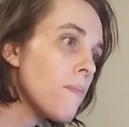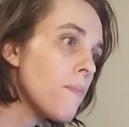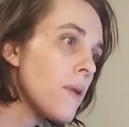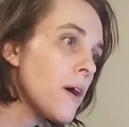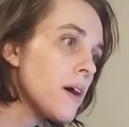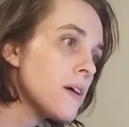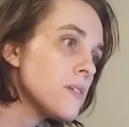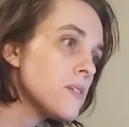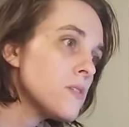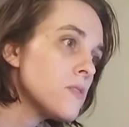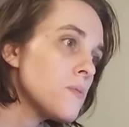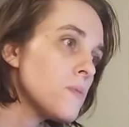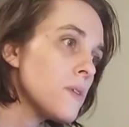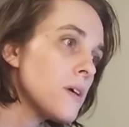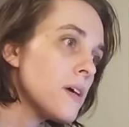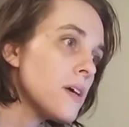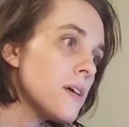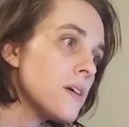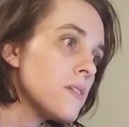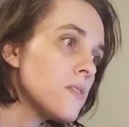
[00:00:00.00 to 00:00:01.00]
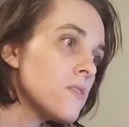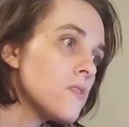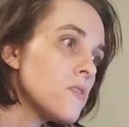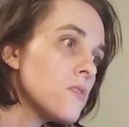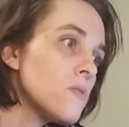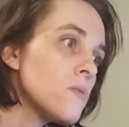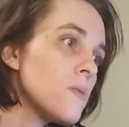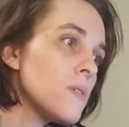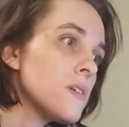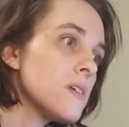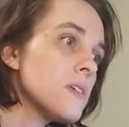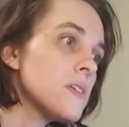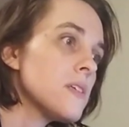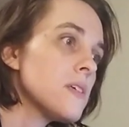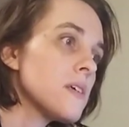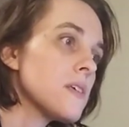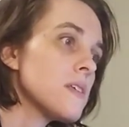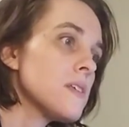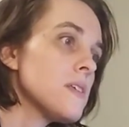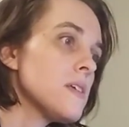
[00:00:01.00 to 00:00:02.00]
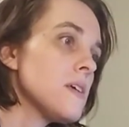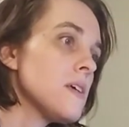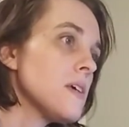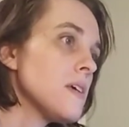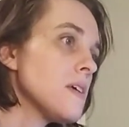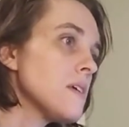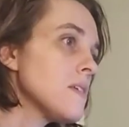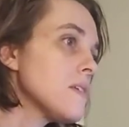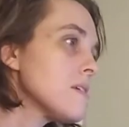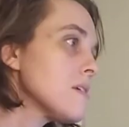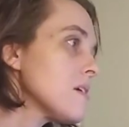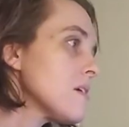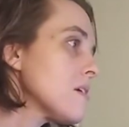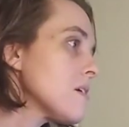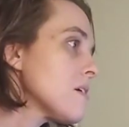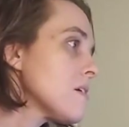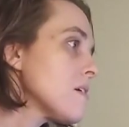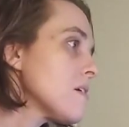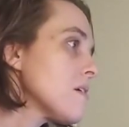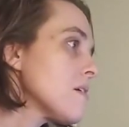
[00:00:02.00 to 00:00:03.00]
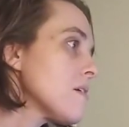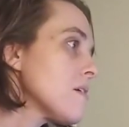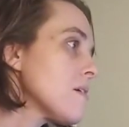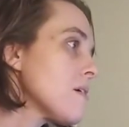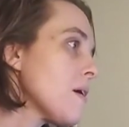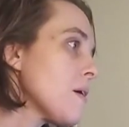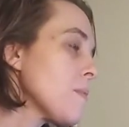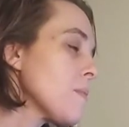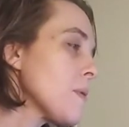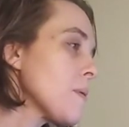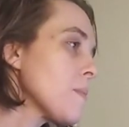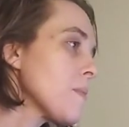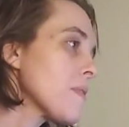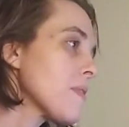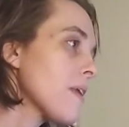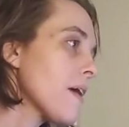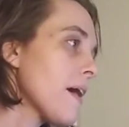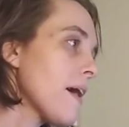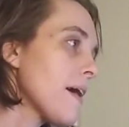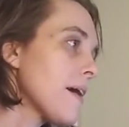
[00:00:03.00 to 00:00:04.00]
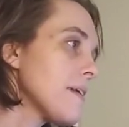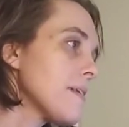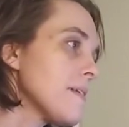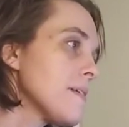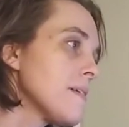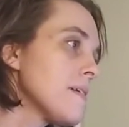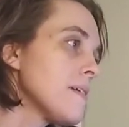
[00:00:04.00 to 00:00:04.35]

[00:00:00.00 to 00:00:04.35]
passed away in 2016. I remember that.